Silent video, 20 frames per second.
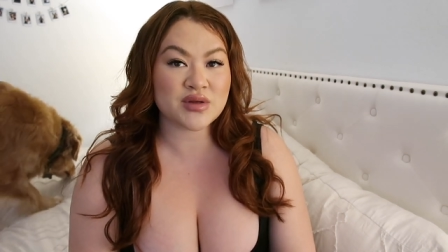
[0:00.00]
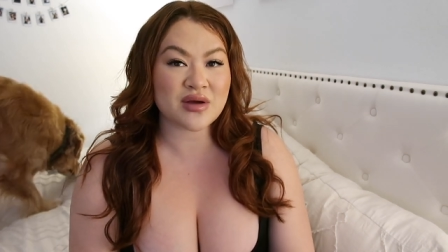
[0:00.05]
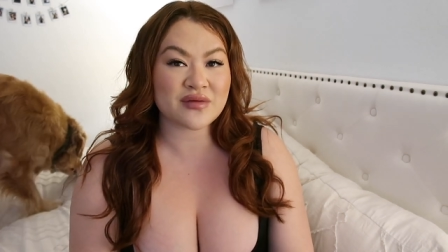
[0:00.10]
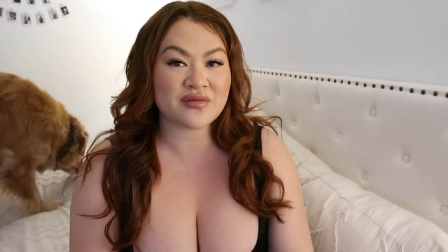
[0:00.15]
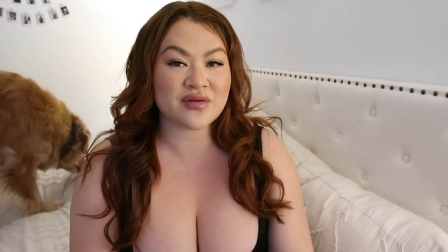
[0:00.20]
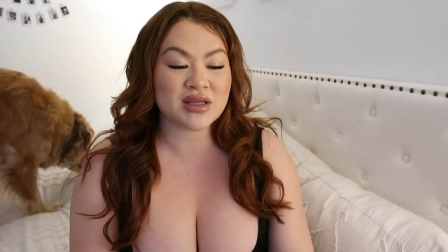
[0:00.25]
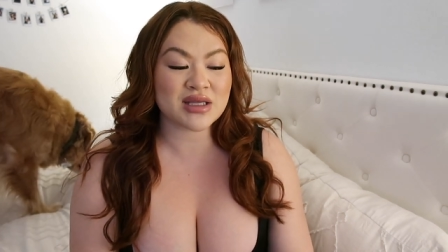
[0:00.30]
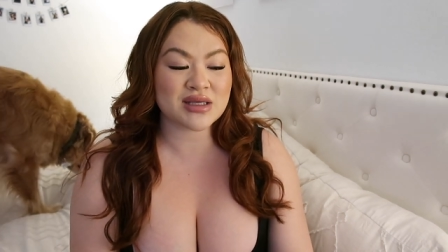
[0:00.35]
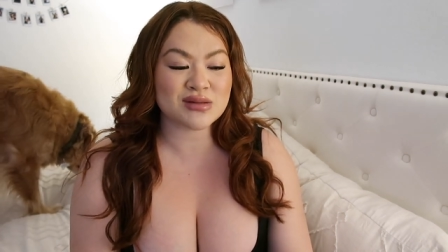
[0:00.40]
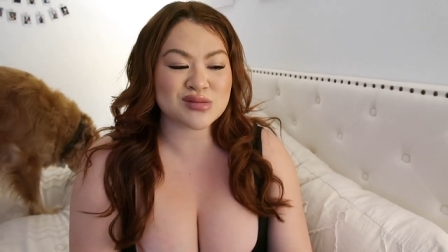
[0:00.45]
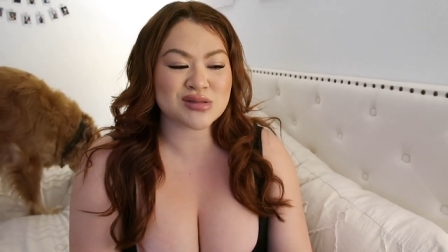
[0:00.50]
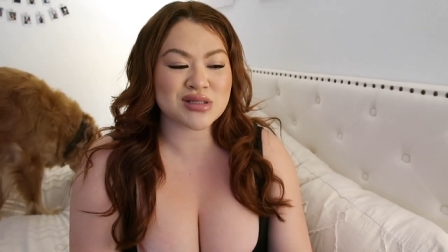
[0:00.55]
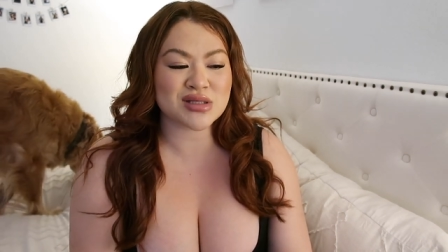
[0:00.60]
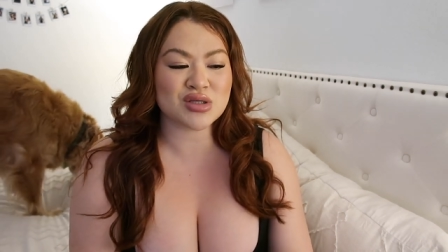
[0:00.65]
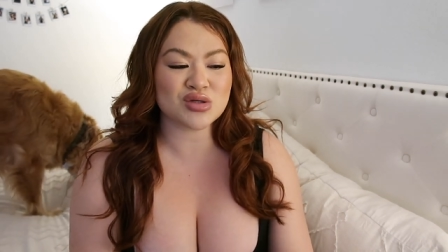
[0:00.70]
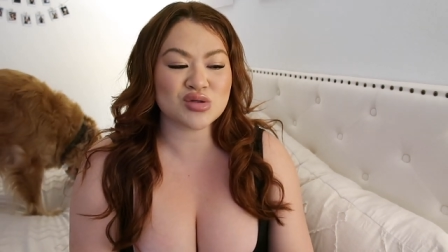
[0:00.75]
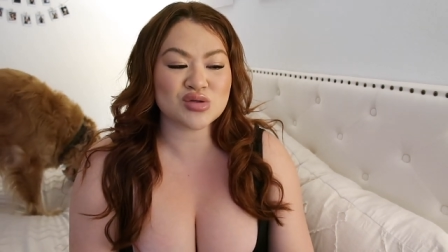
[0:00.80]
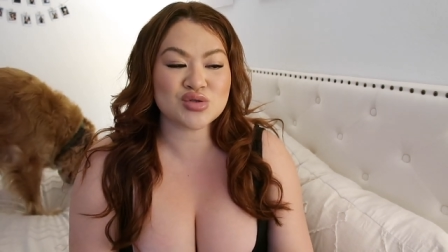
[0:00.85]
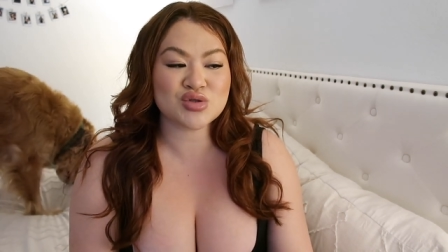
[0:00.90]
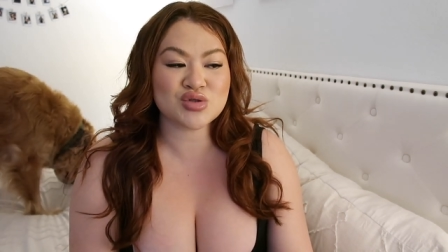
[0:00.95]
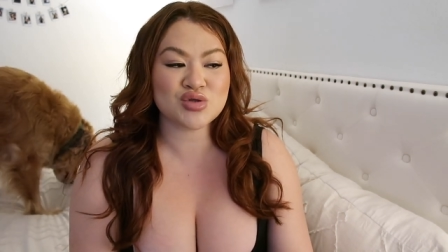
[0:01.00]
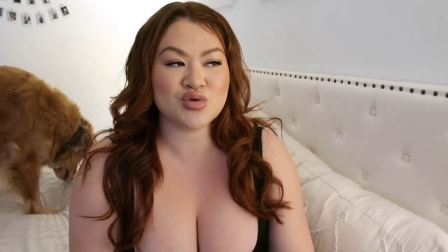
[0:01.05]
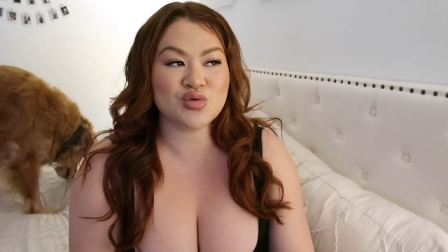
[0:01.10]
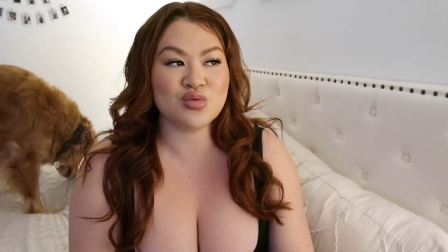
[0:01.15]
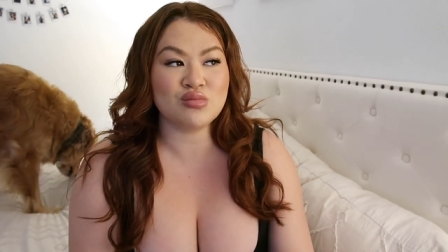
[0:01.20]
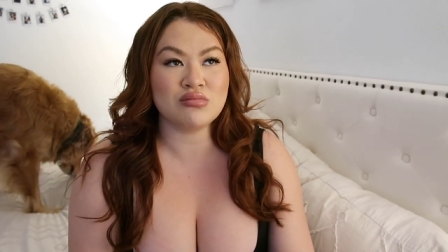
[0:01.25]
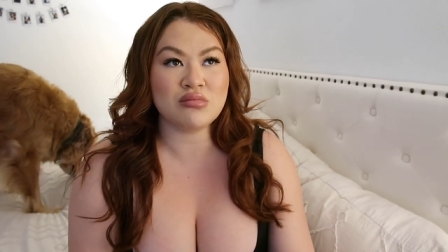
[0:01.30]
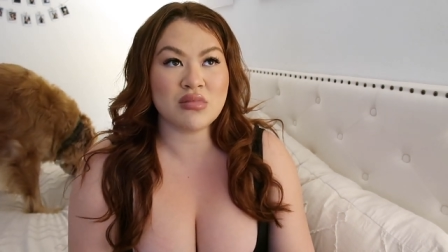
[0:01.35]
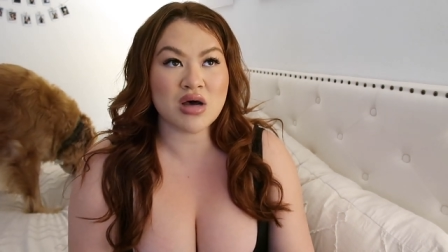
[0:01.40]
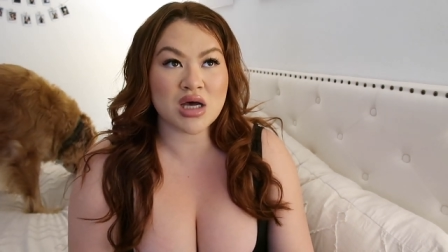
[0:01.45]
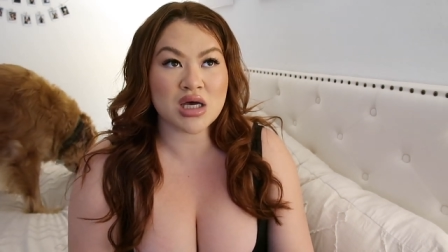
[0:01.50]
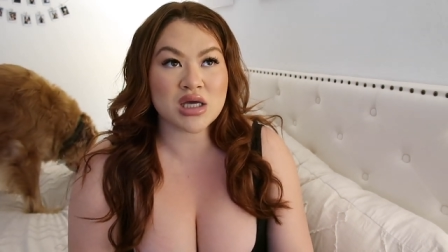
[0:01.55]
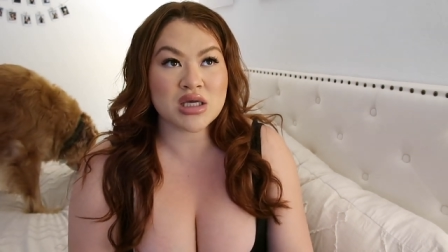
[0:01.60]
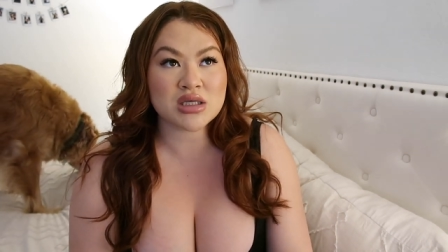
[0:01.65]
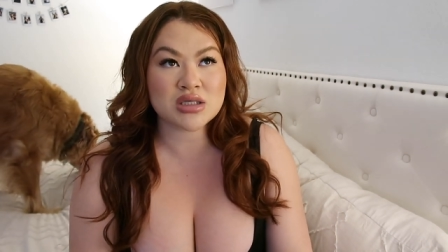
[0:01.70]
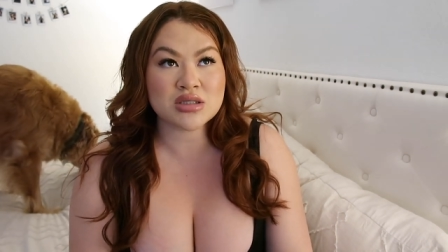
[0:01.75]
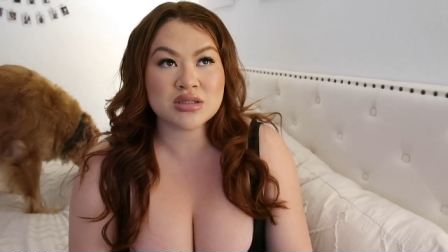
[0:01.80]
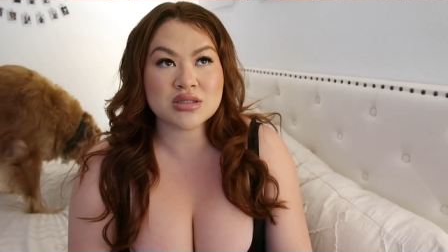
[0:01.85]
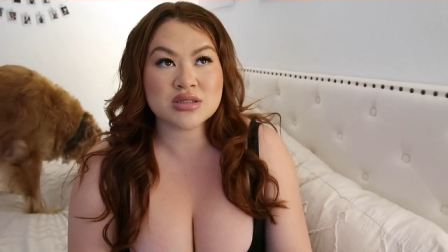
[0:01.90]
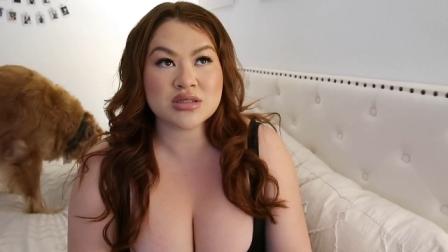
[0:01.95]
I felt like it was a little too
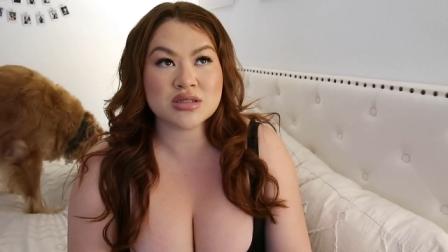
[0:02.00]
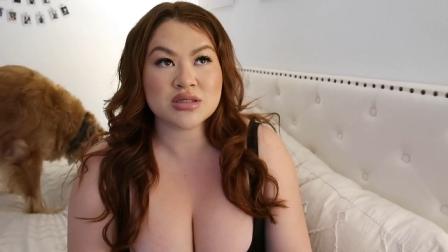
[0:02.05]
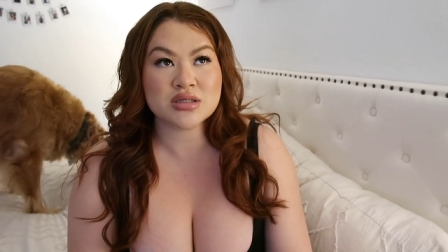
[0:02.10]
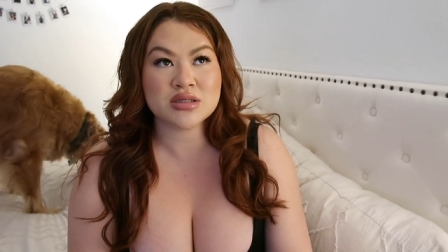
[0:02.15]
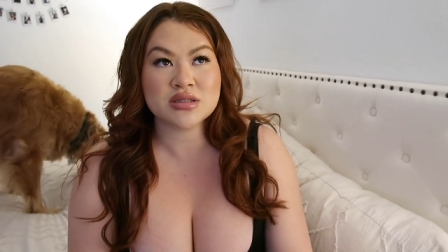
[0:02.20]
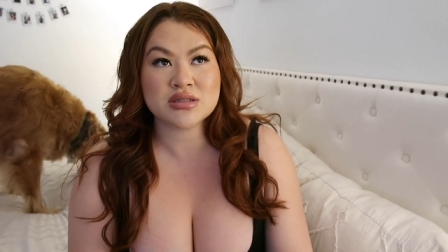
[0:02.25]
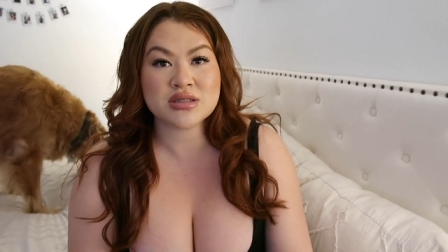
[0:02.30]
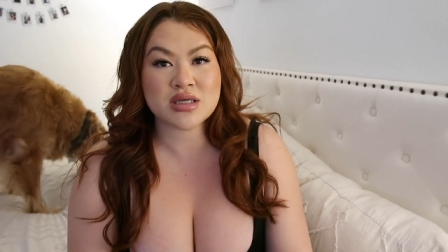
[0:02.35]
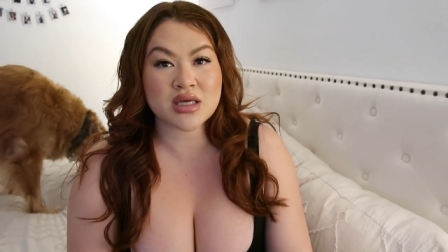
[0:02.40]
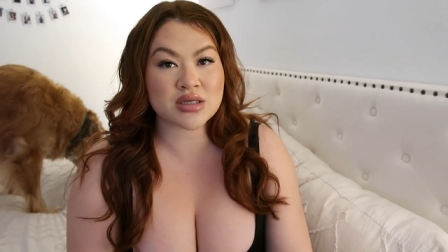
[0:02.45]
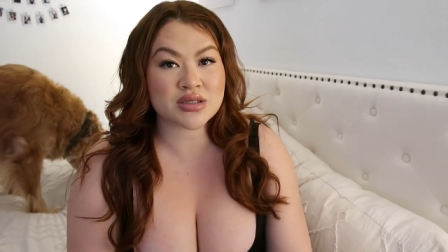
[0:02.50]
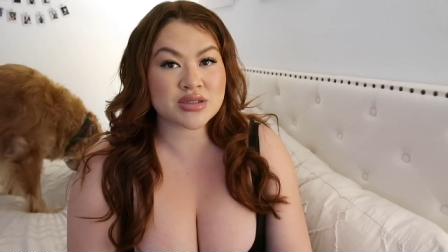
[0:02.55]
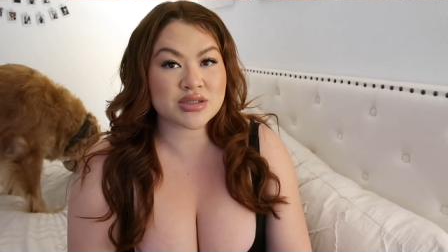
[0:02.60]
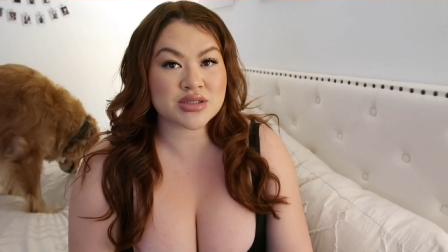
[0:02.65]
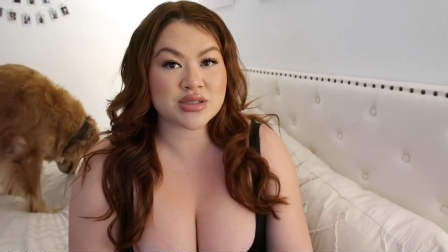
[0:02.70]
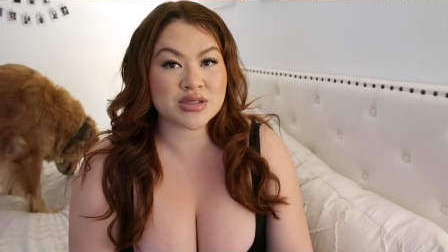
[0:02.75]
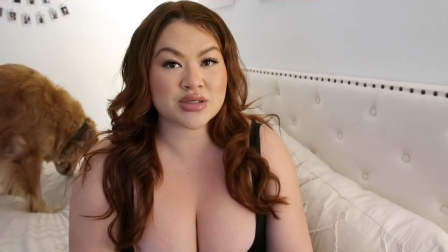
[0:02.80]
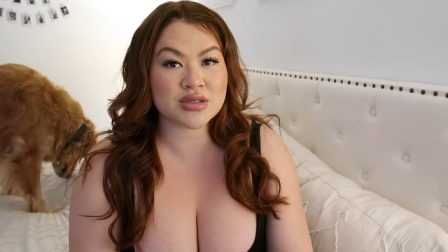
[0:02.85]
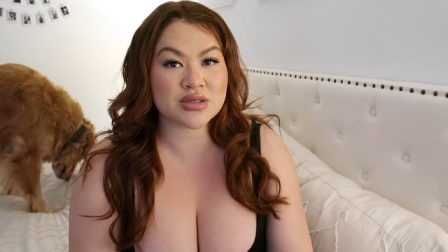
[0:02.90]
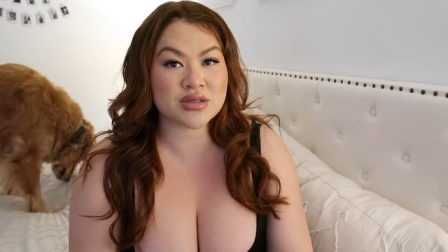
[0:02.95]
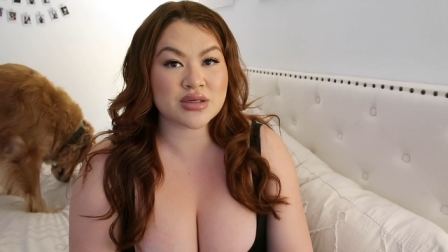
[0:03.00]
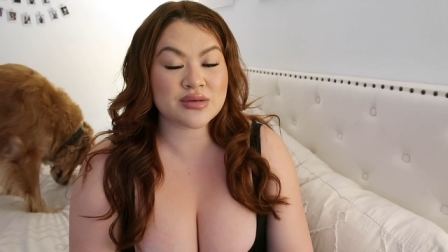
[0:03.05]
much texture.